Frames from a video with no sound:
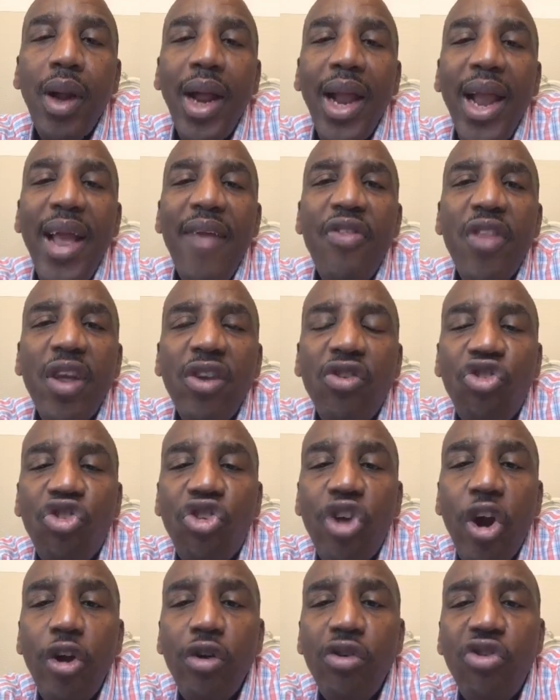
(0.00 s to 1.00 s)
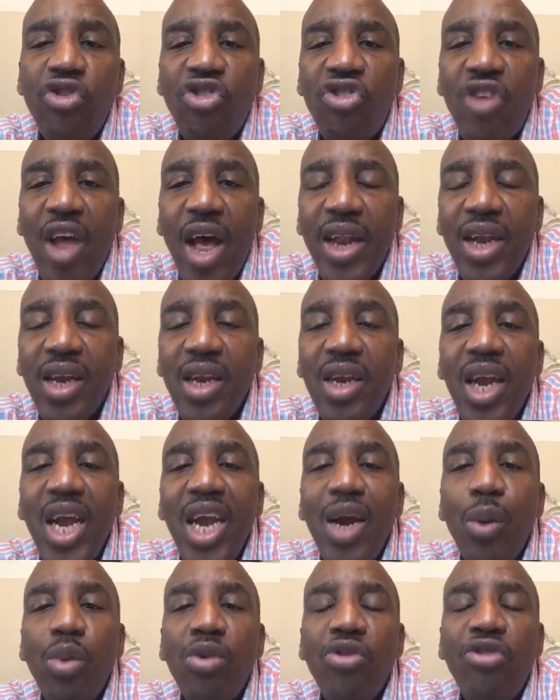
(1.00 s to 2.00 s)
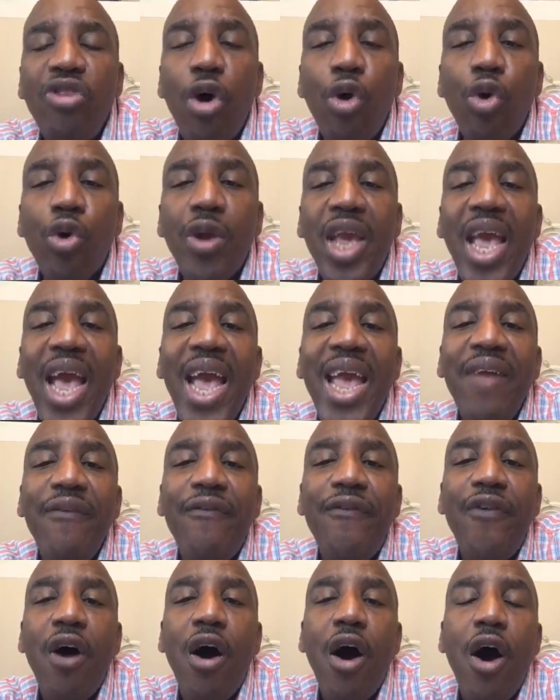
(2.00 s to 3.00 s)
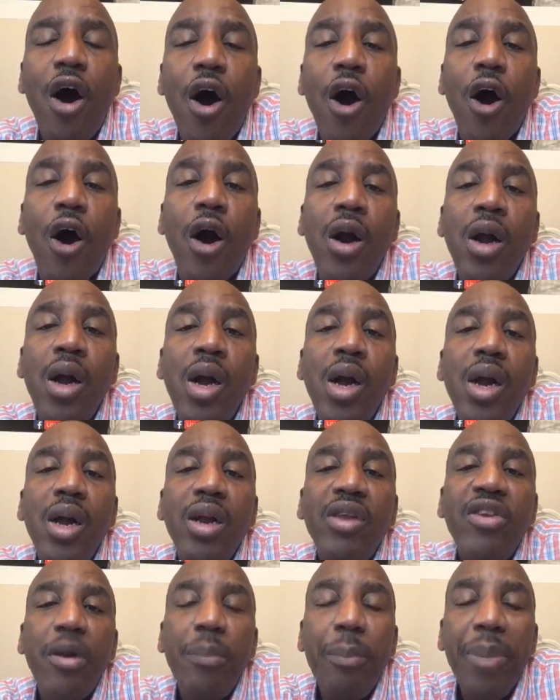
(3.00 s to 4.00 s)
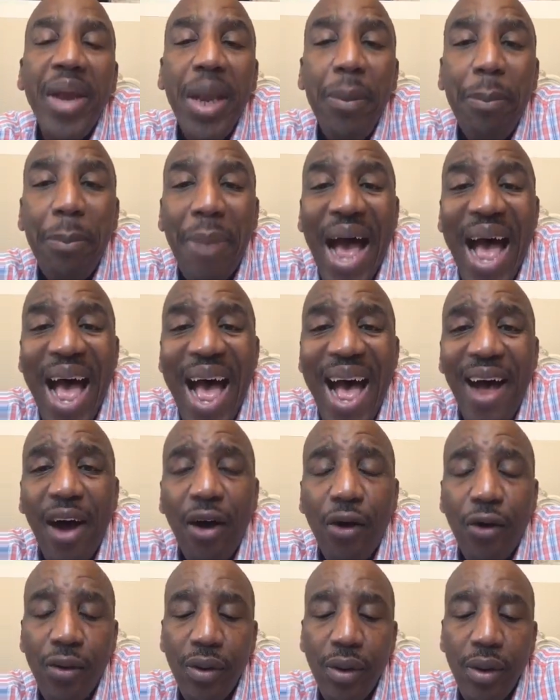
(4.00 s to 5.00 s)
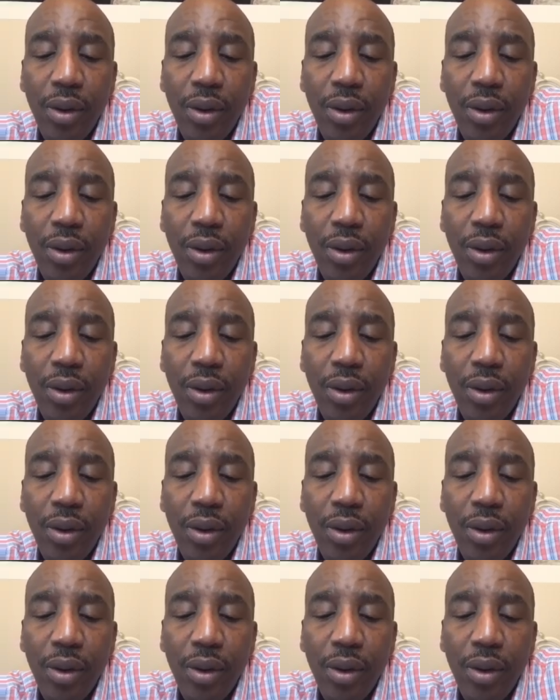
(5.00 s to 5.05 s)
In the church setting, it was okay for her to be bound.